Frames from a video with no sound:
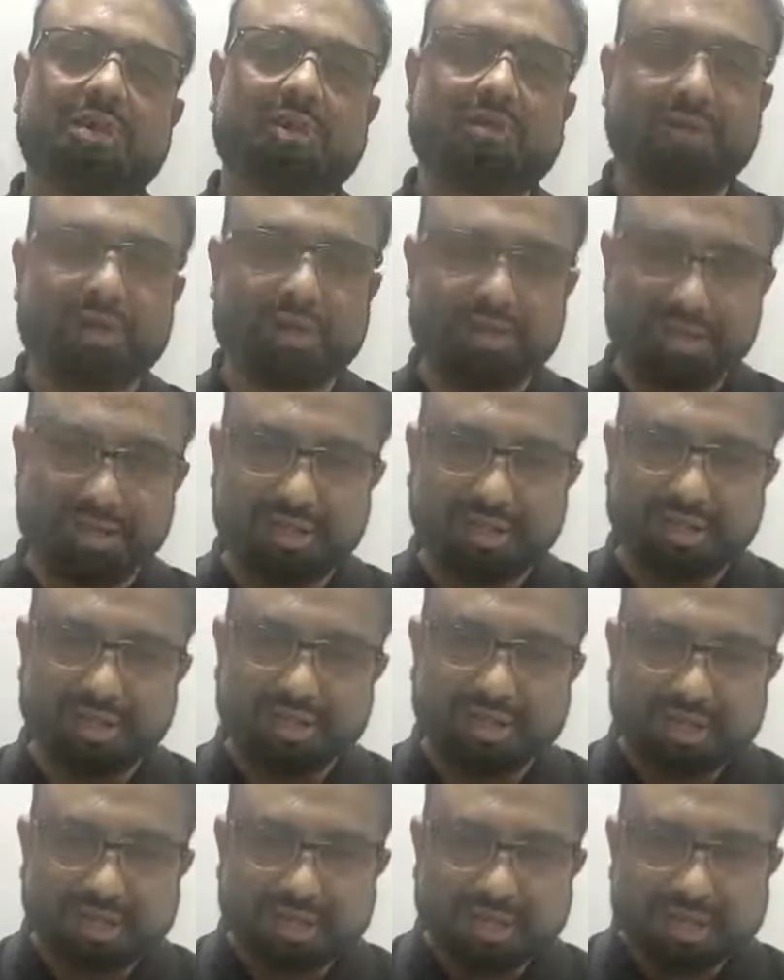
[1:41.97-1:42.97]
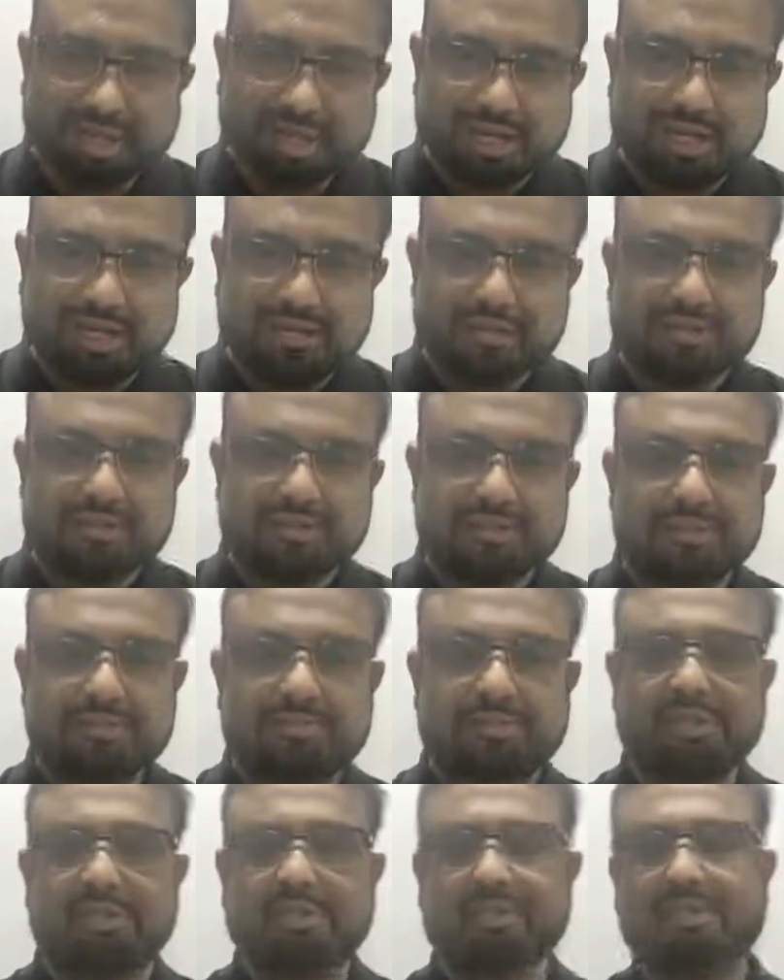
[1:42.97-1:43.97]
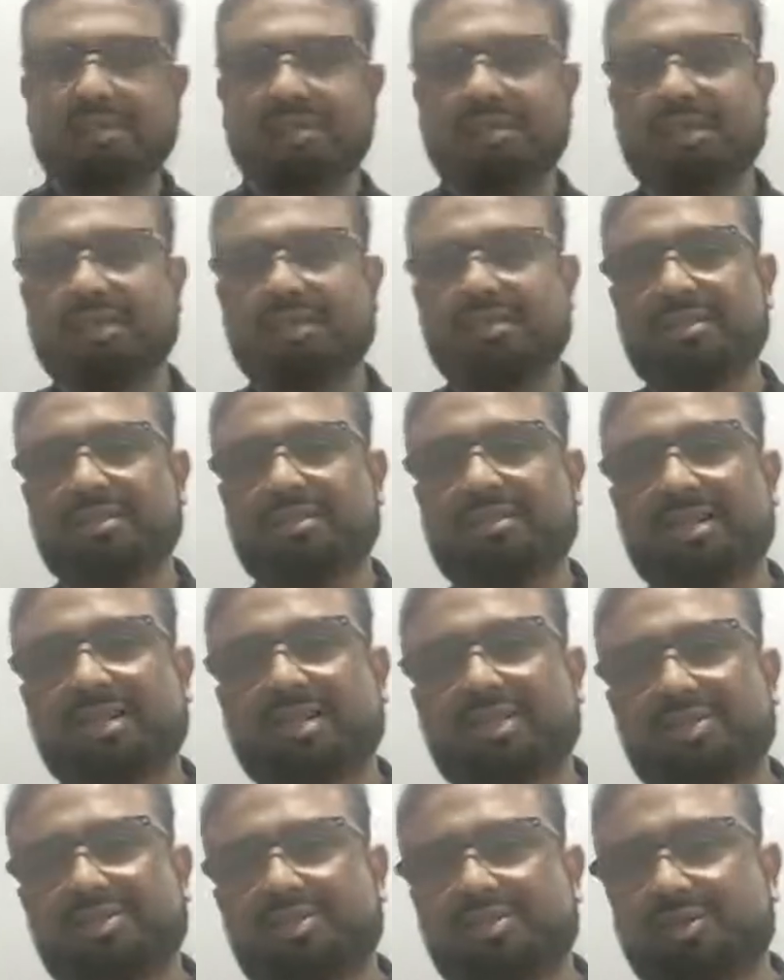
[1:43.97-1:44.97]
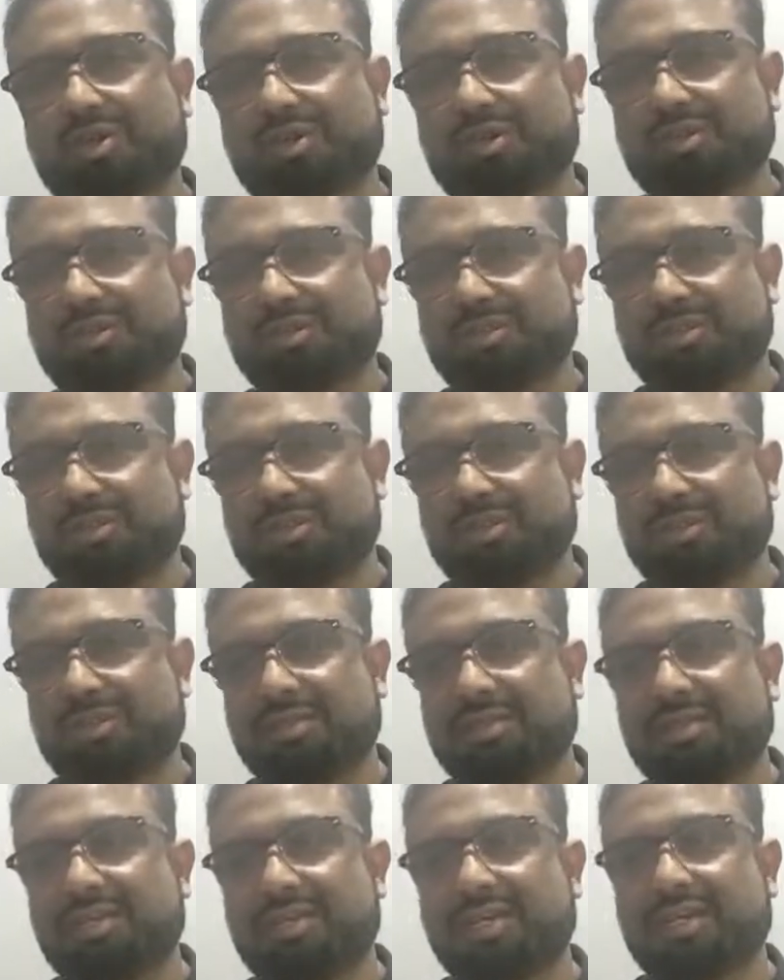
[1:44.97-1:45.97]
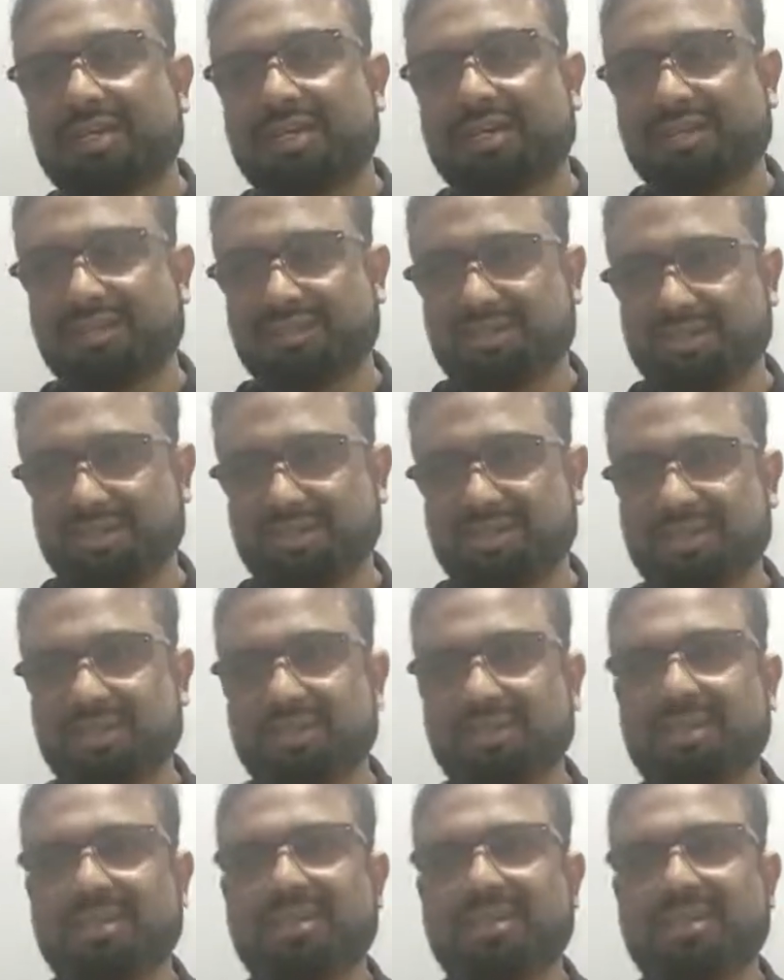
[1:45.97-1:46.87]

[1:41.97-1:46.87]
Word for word: Harwani and special and the thanks to Dr. Niharika.